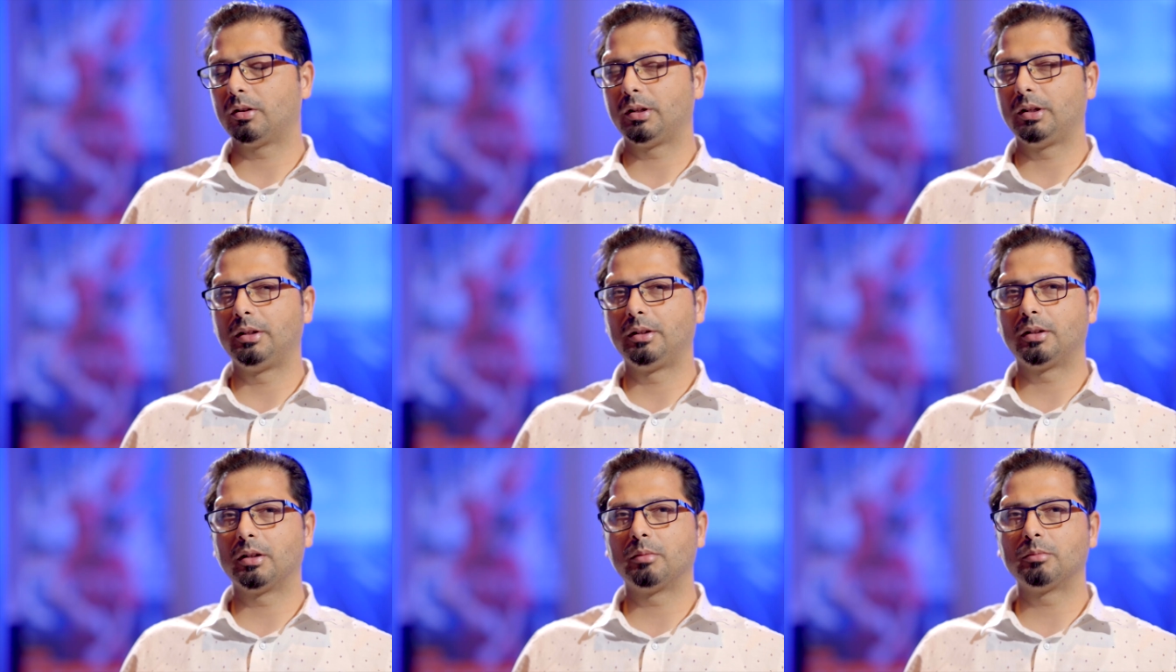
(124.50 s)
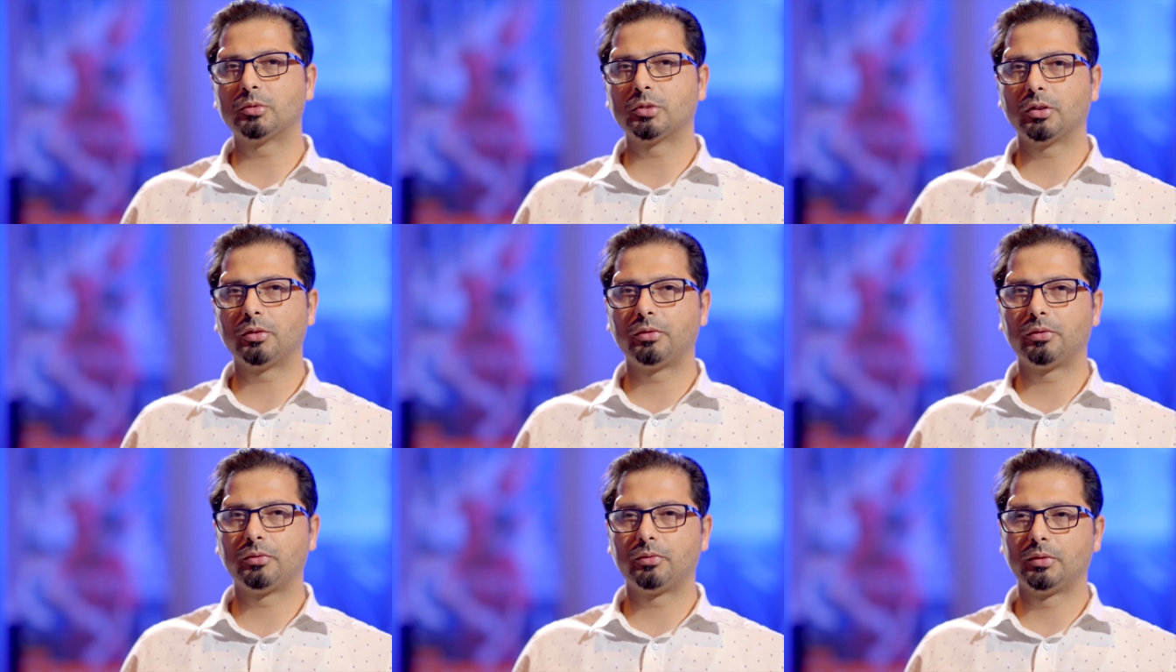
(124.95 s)
In terms
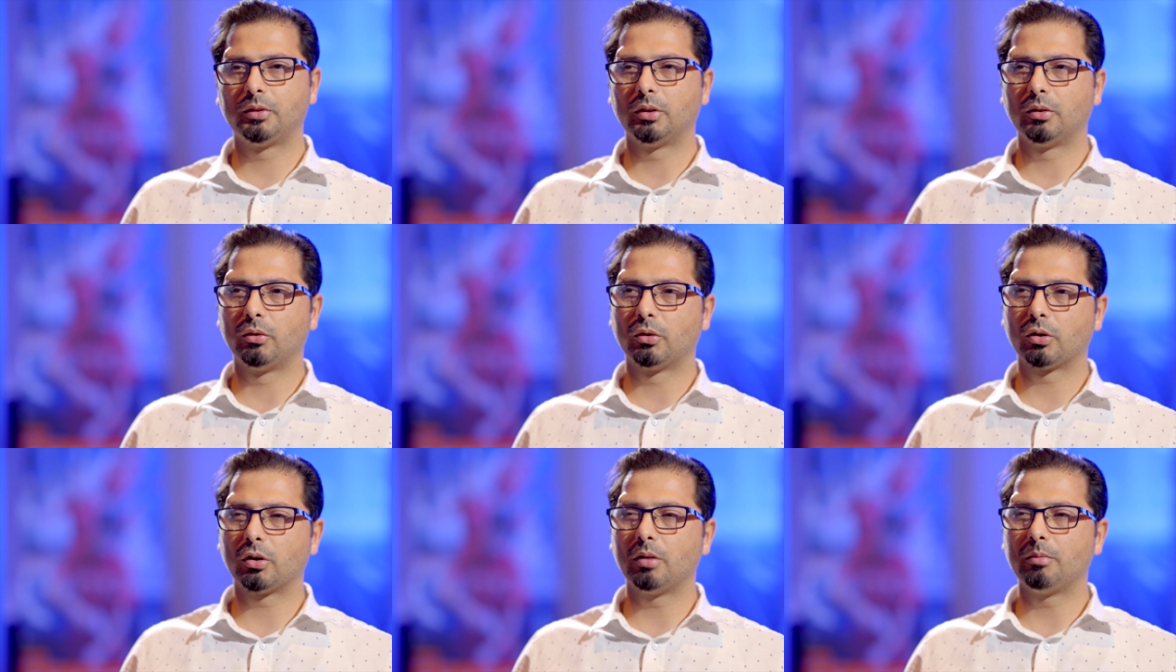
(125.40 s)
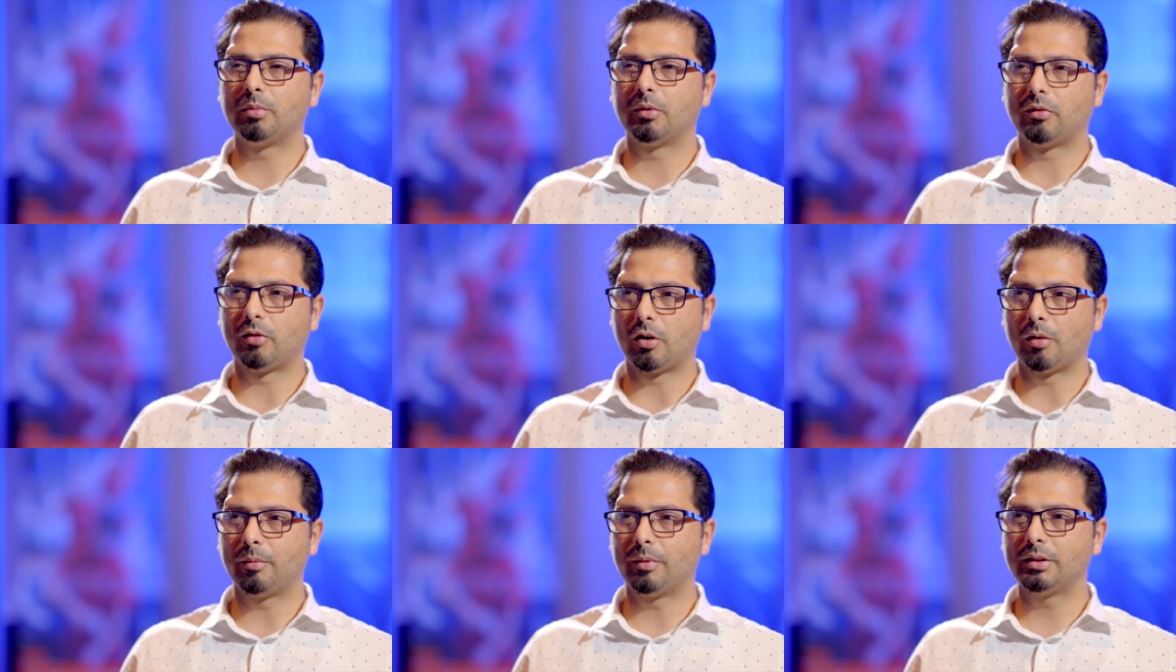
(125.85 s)
of the overall
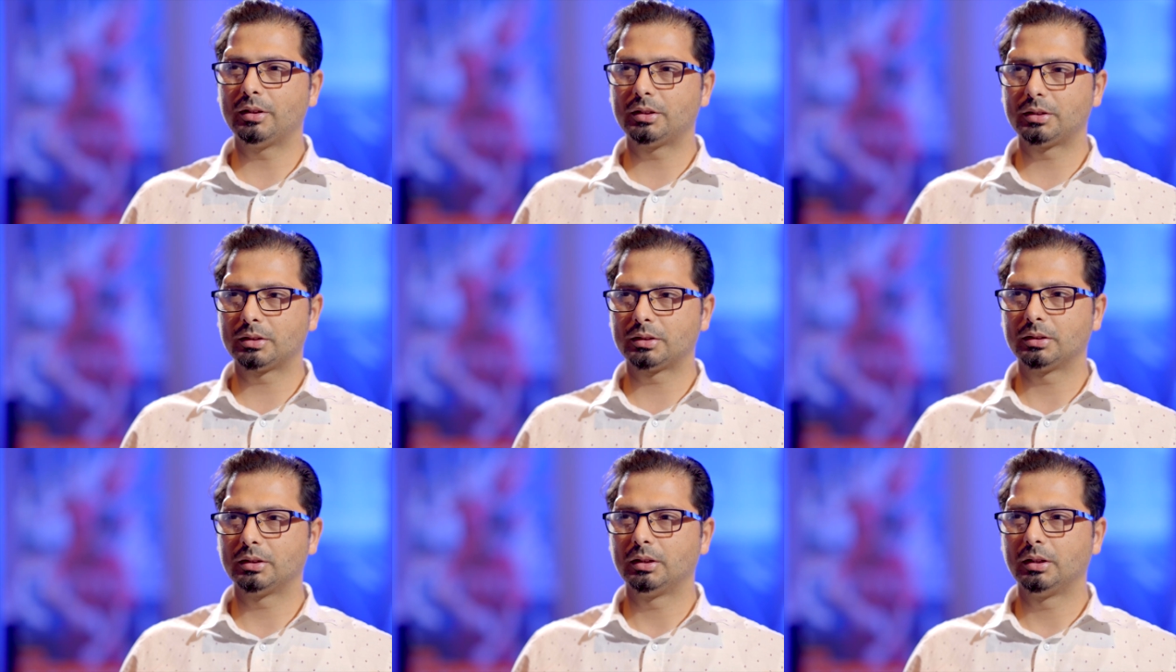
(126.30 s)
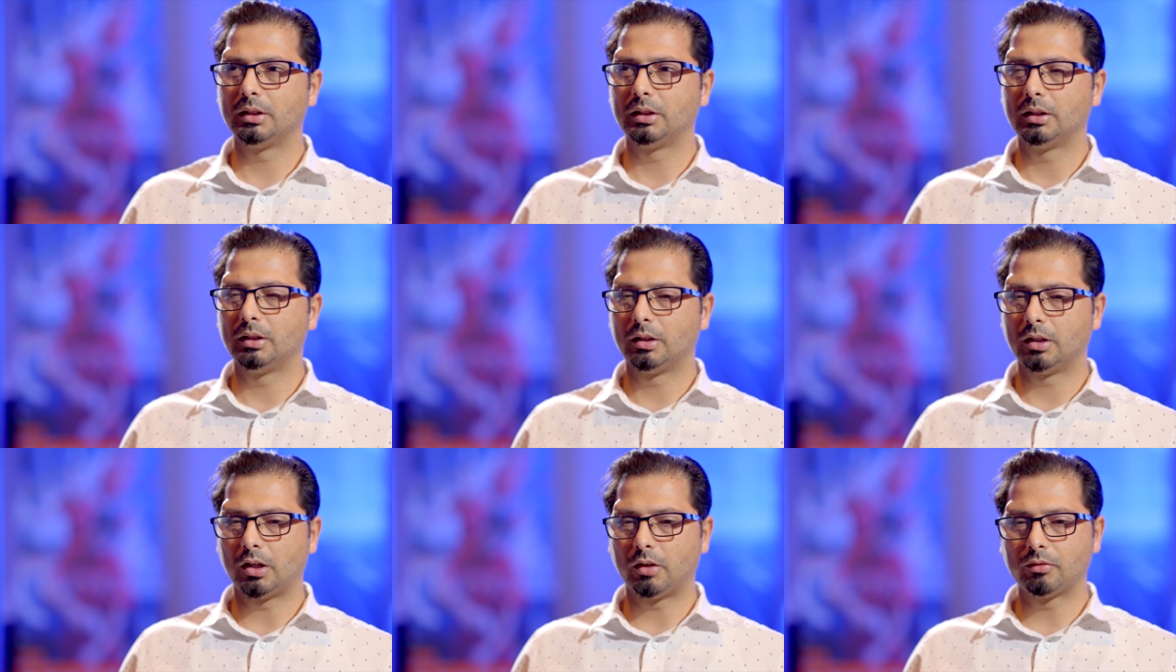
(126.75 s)
performance
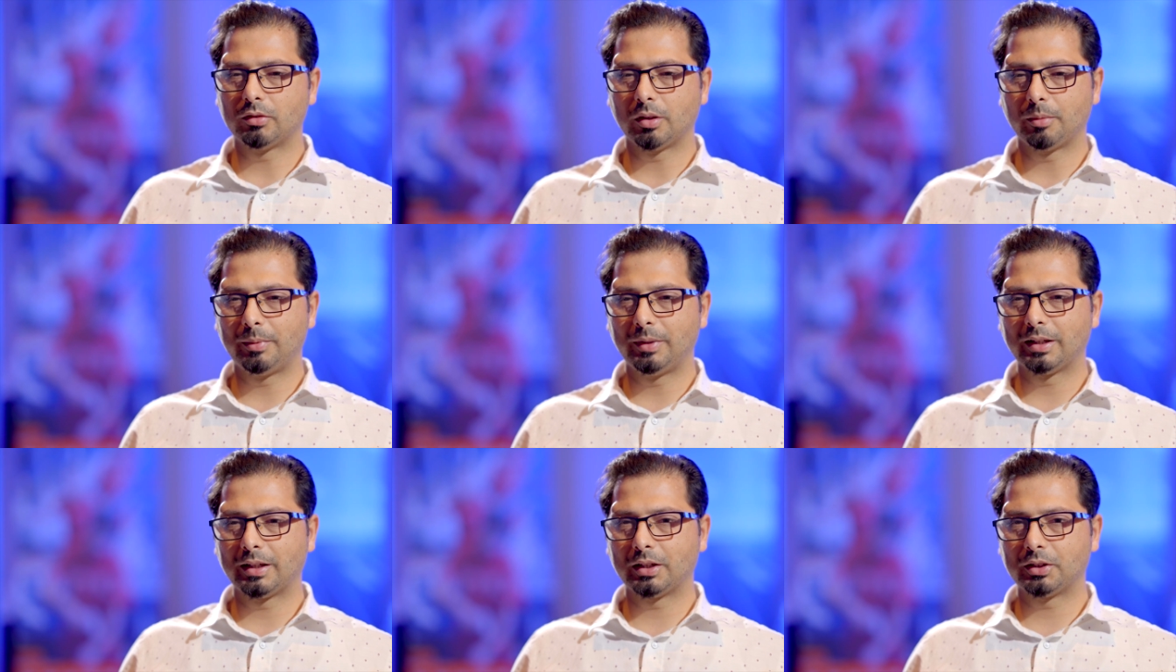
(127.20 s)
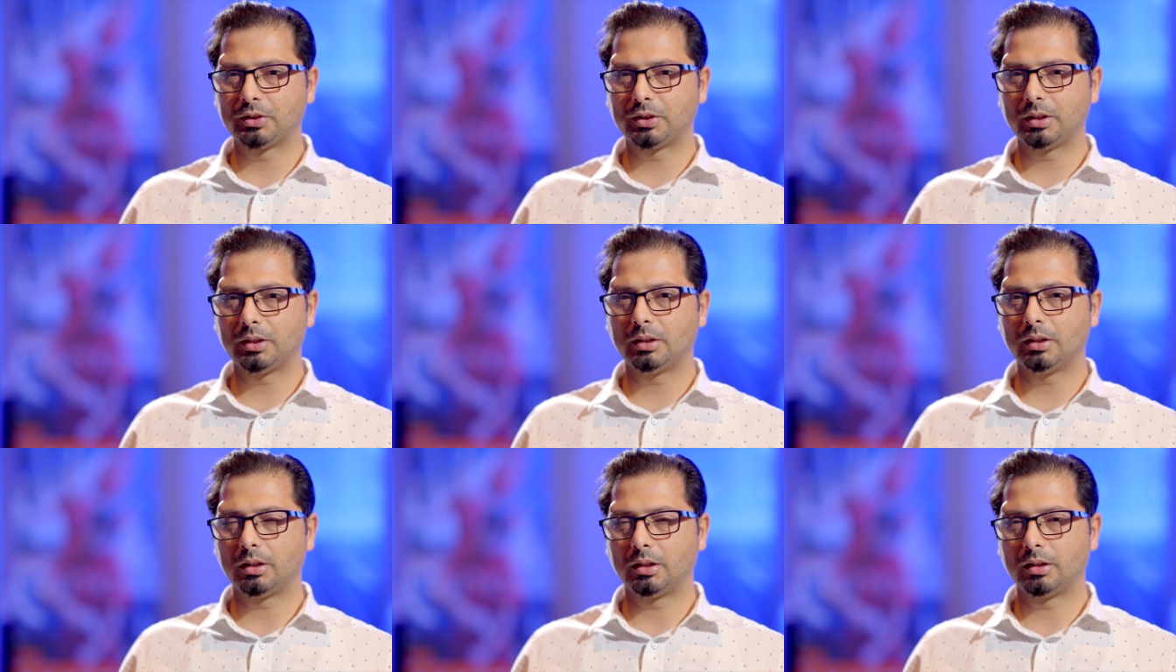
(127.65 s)
of the
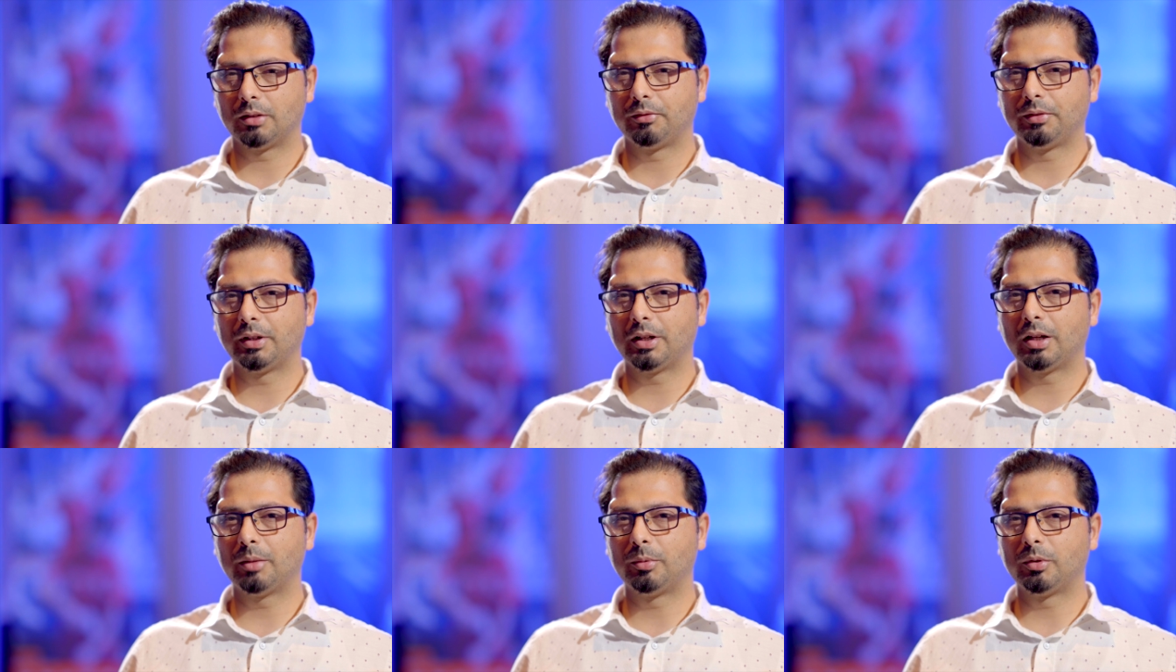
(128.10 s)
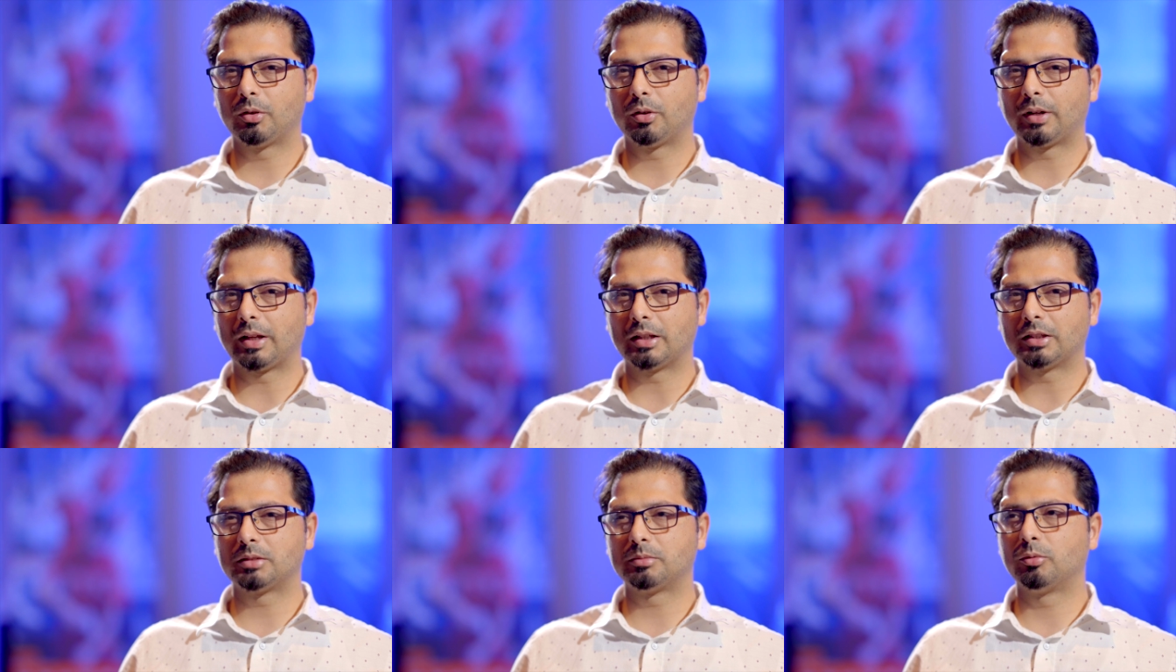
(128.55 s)
application, uh, we are able to
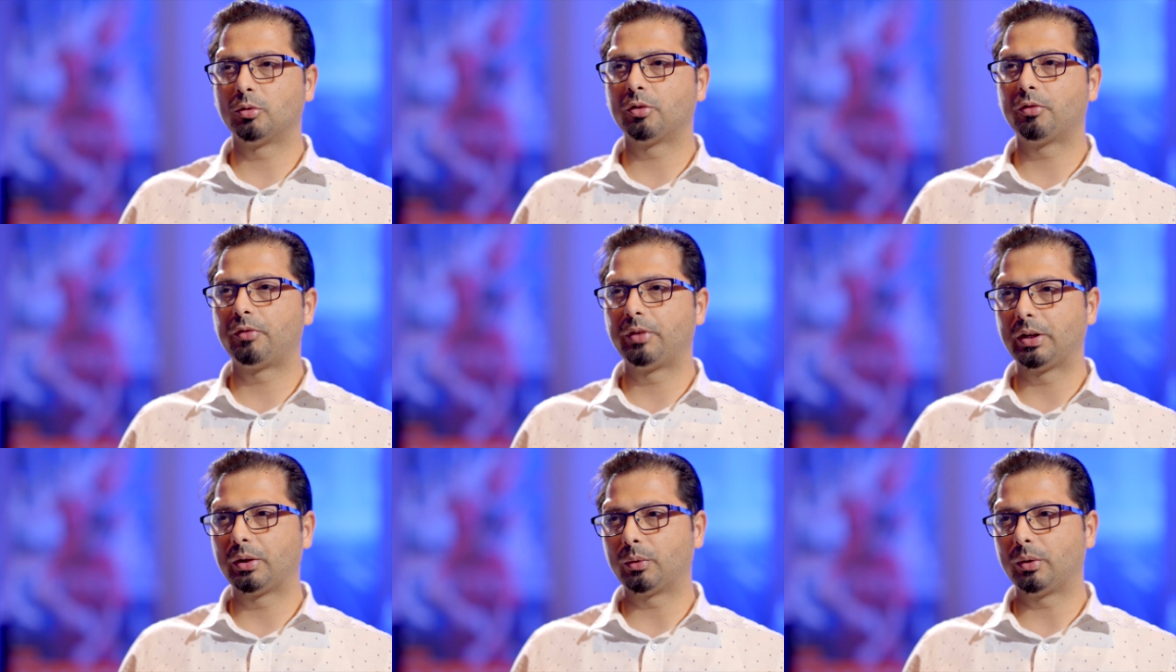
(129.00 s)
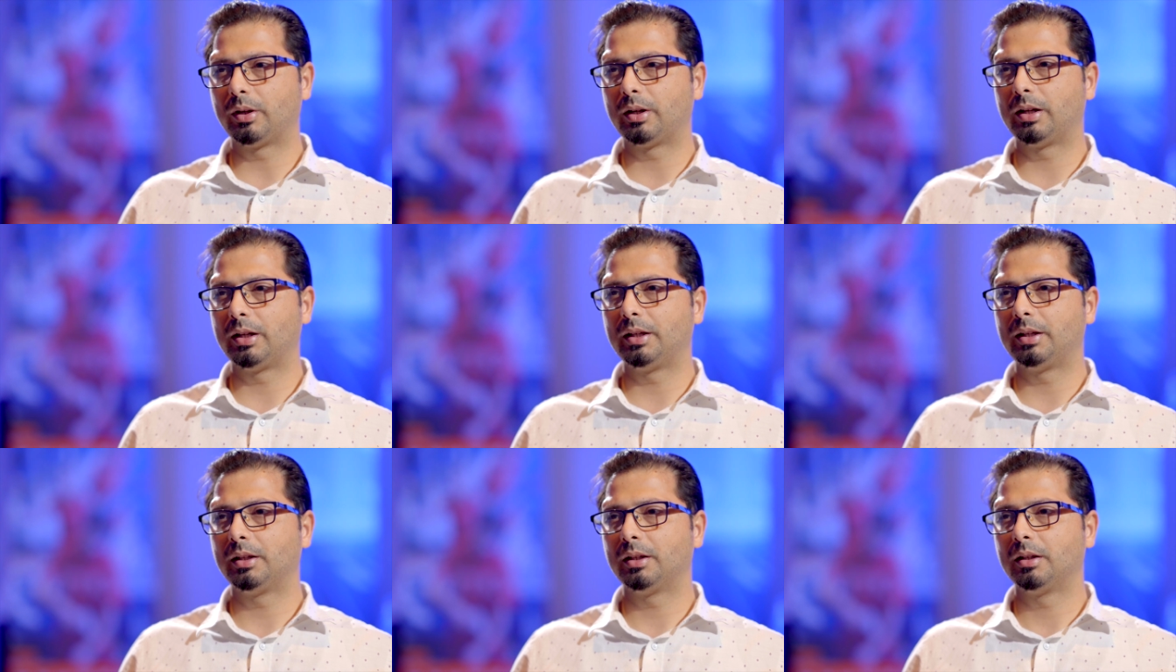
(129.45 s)
test more
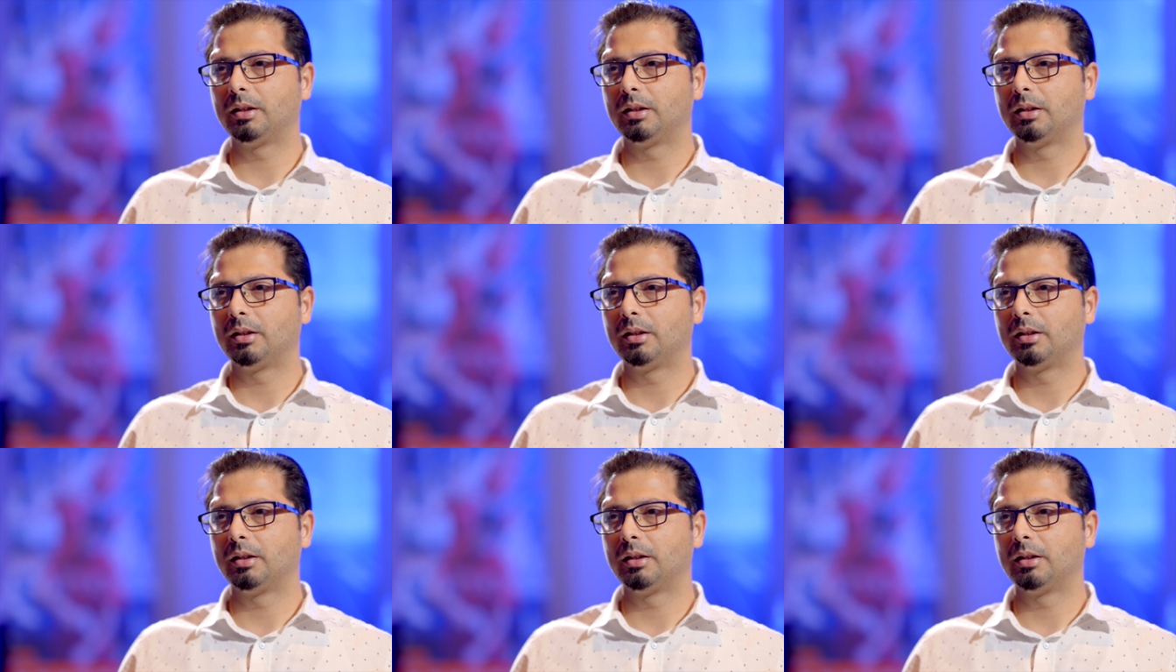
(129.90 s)
frequently